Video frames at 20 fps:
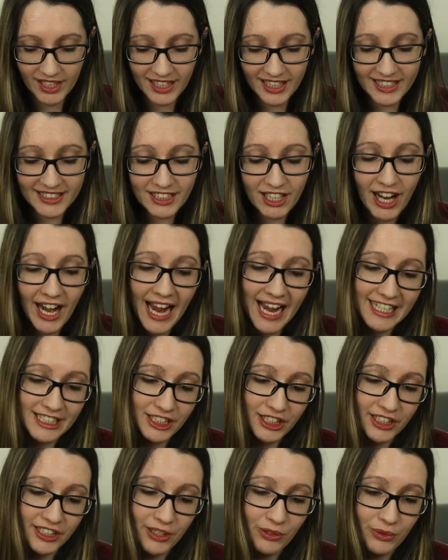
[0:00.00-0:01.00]
These are
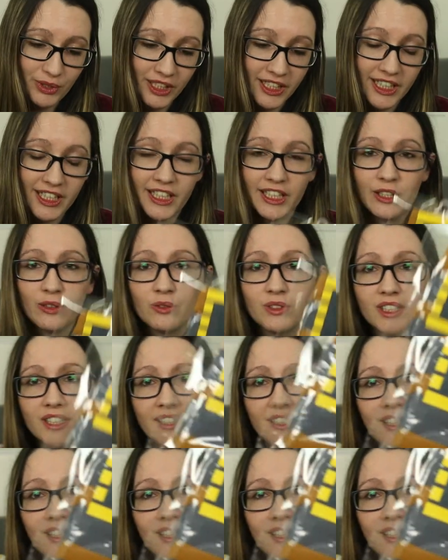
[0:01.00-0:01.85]
actually really cute.